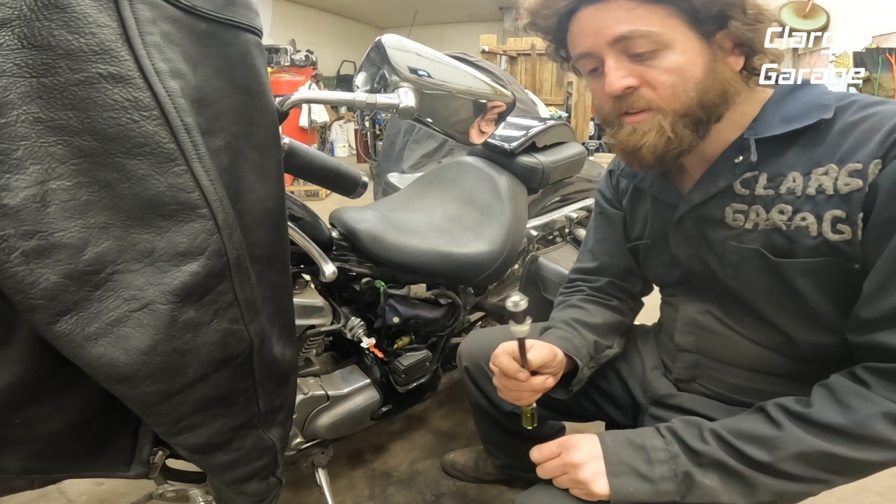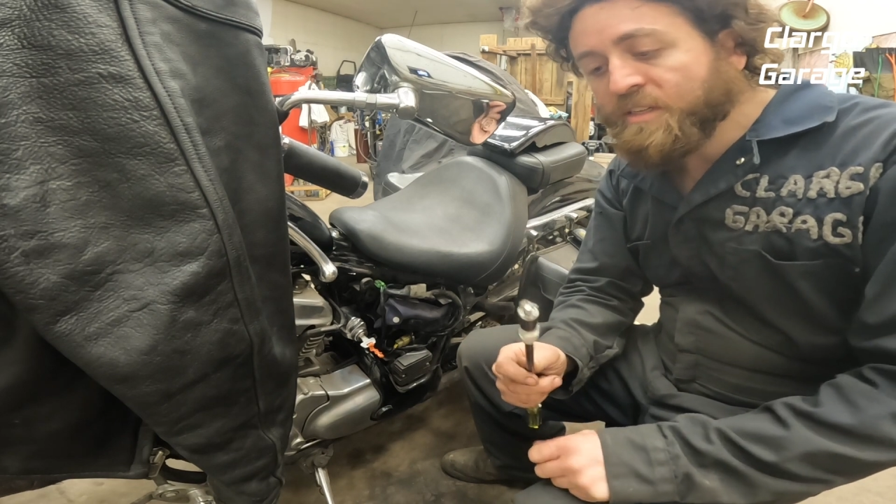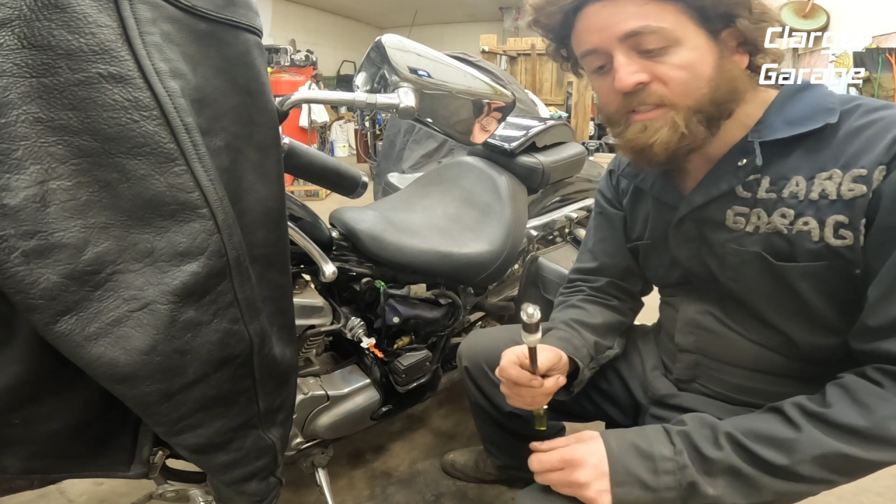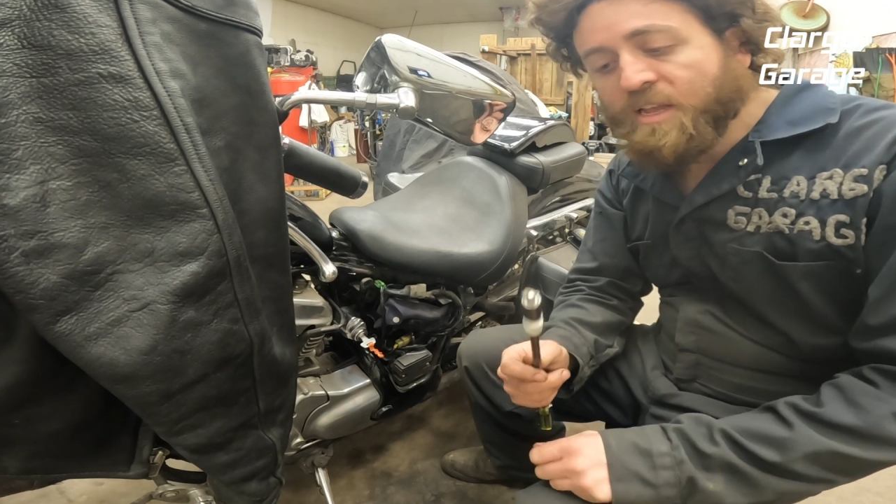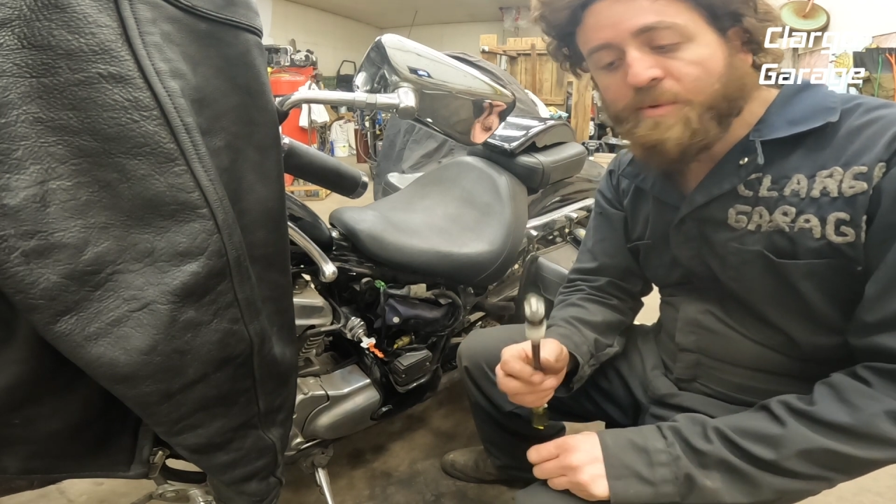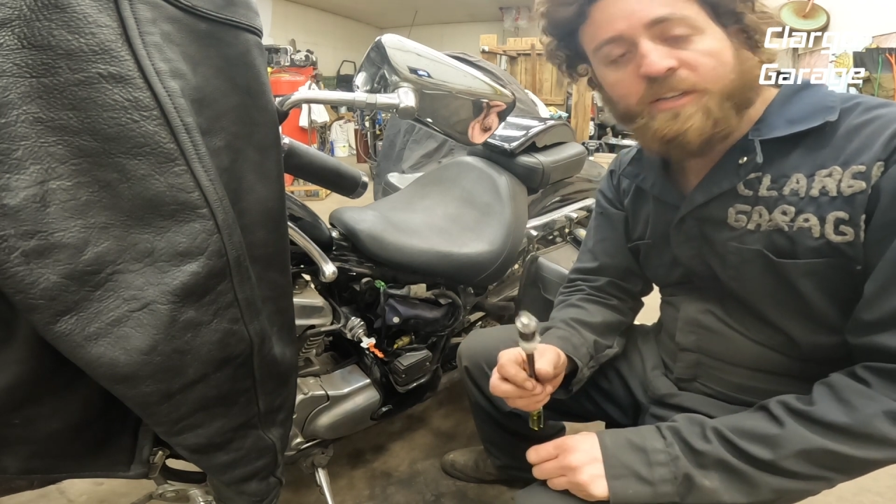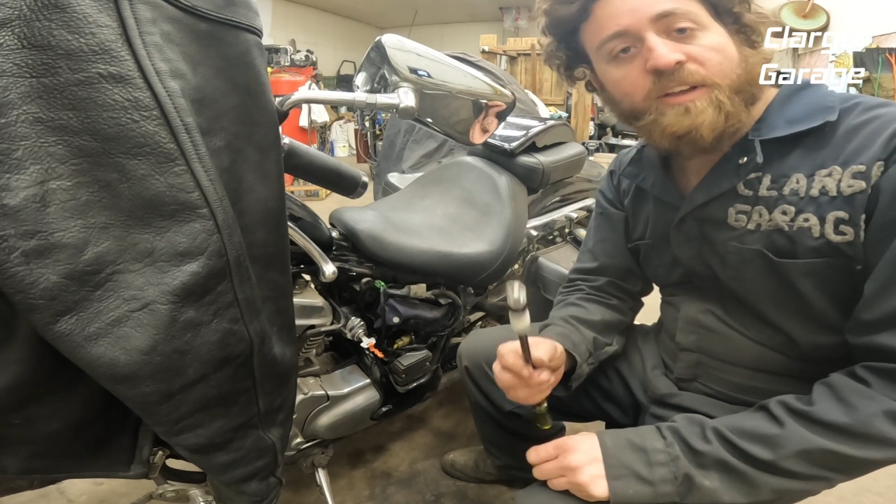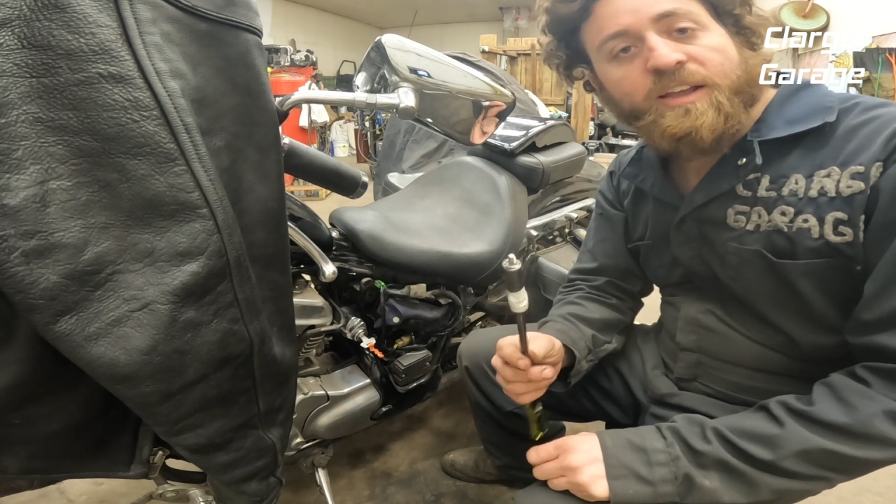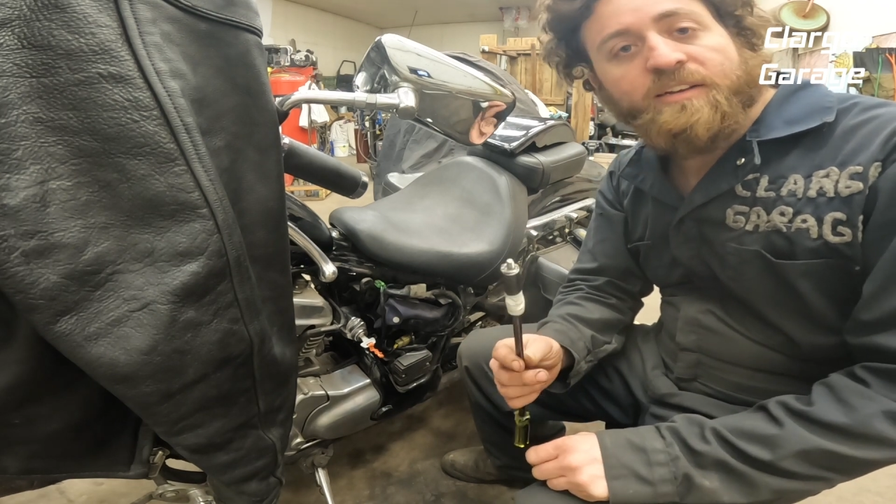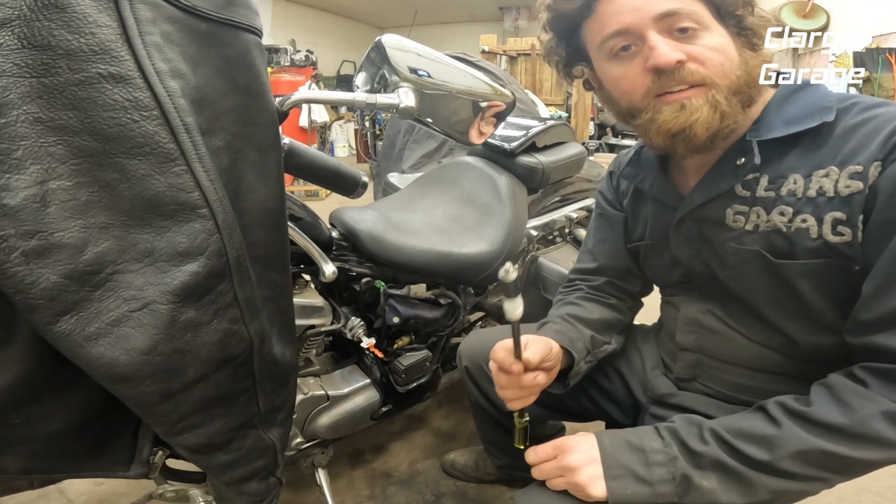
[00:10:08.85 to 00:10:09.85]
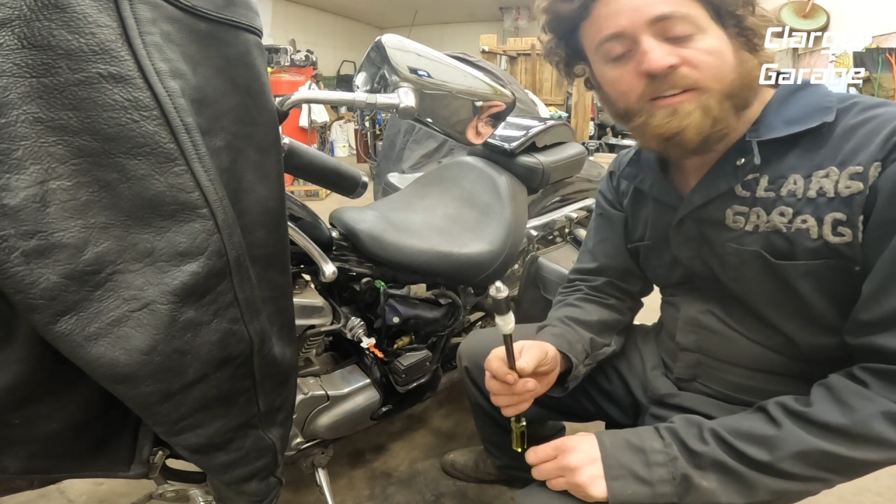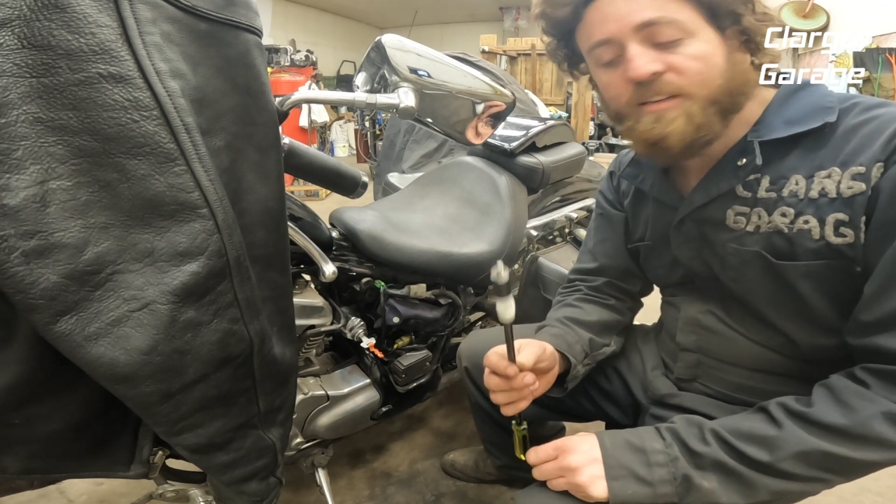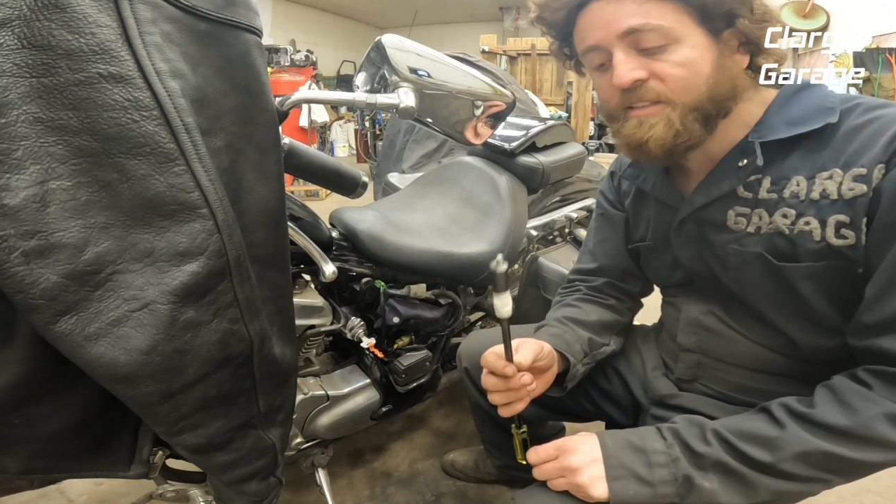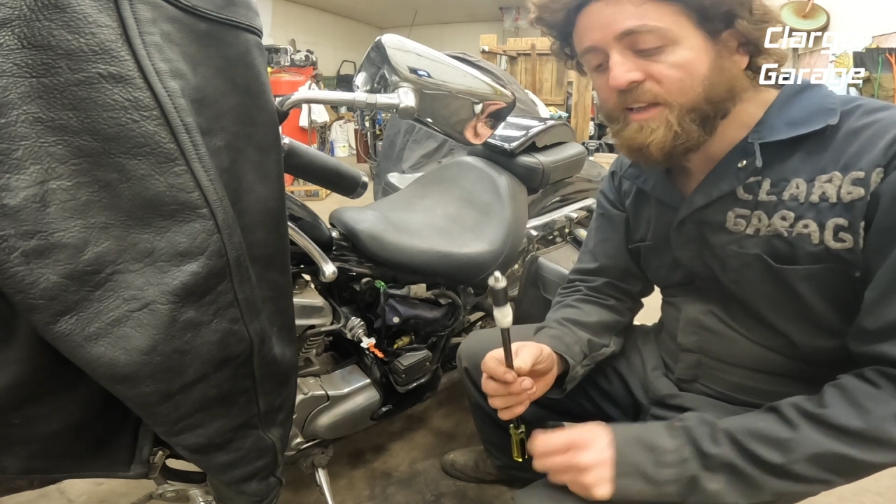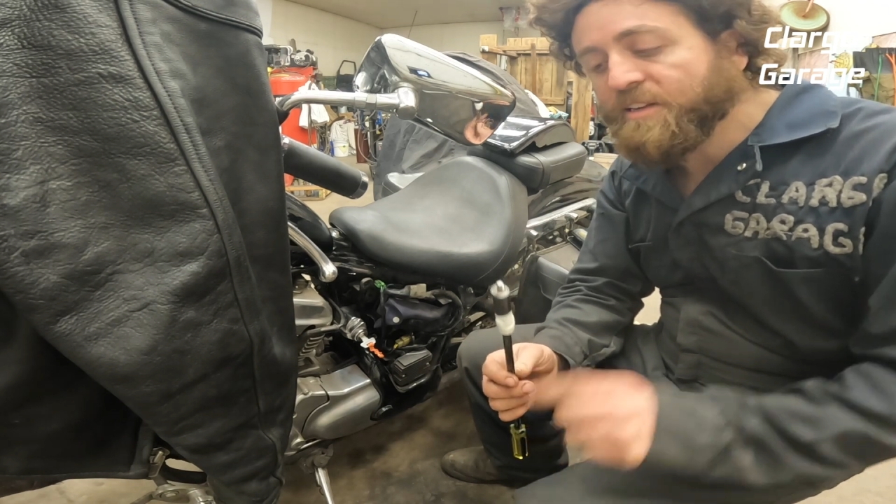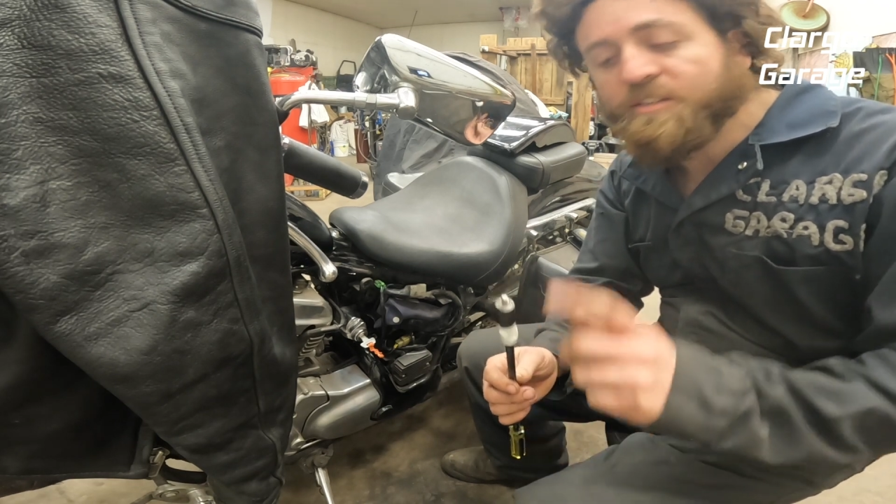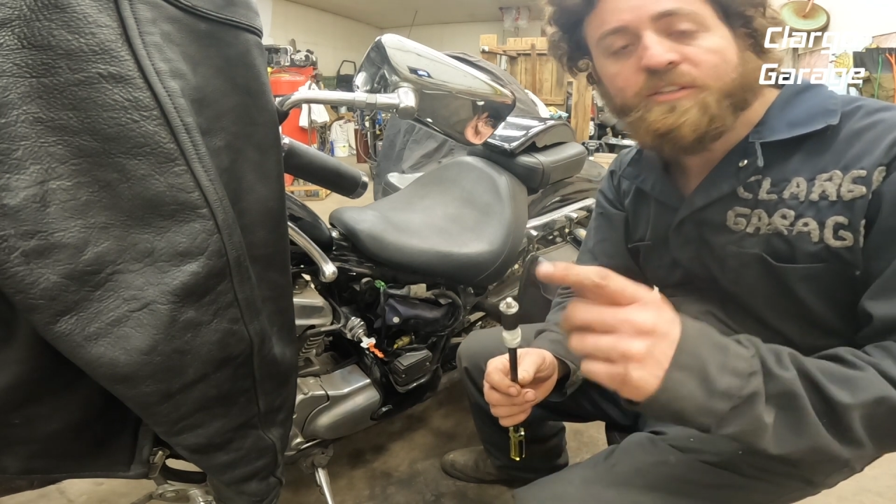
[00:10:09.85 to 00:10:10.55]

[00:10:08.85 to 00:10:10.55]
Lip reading: This time I decided